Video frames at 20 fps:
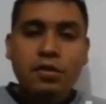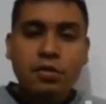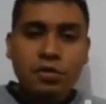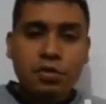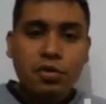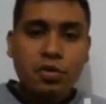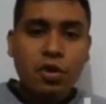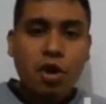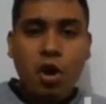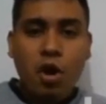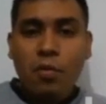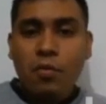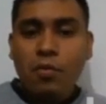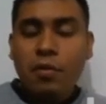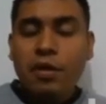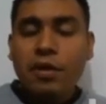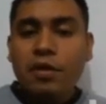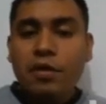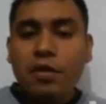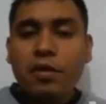do
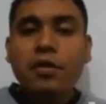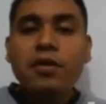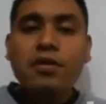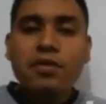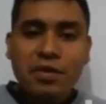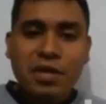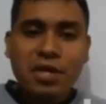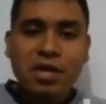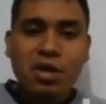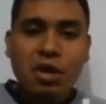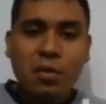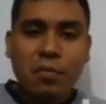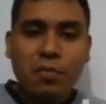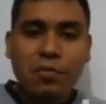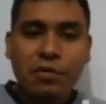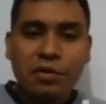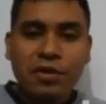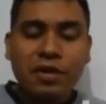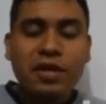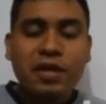homework or doing
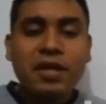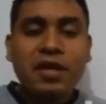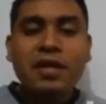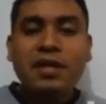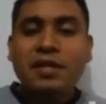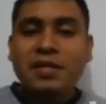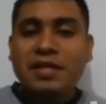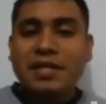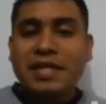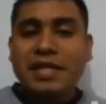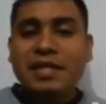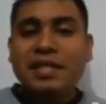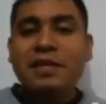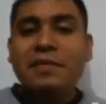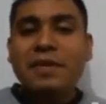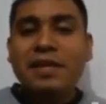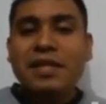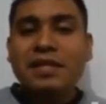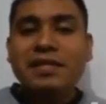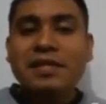homework. These
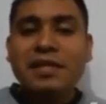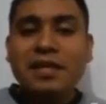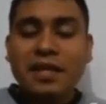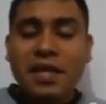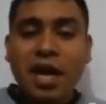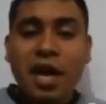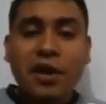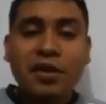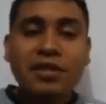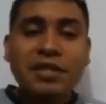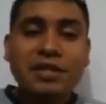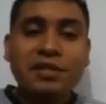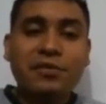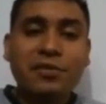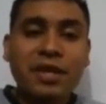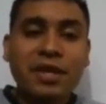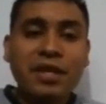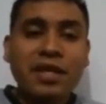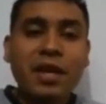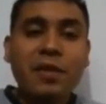activities are on the
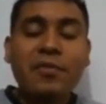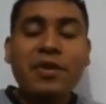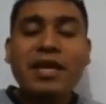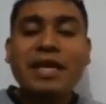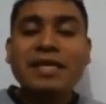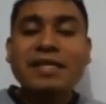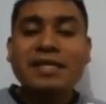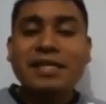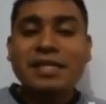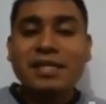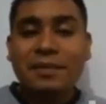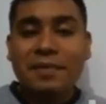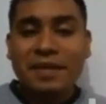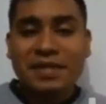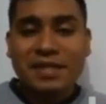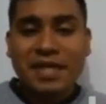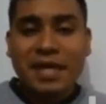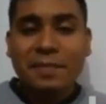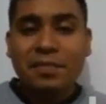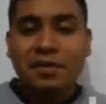screen and we can see some
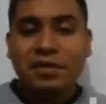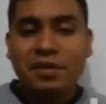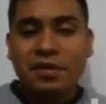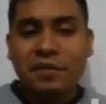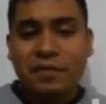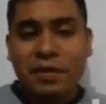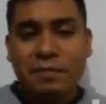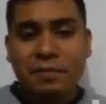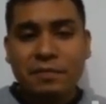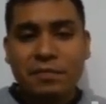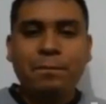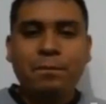examples of them.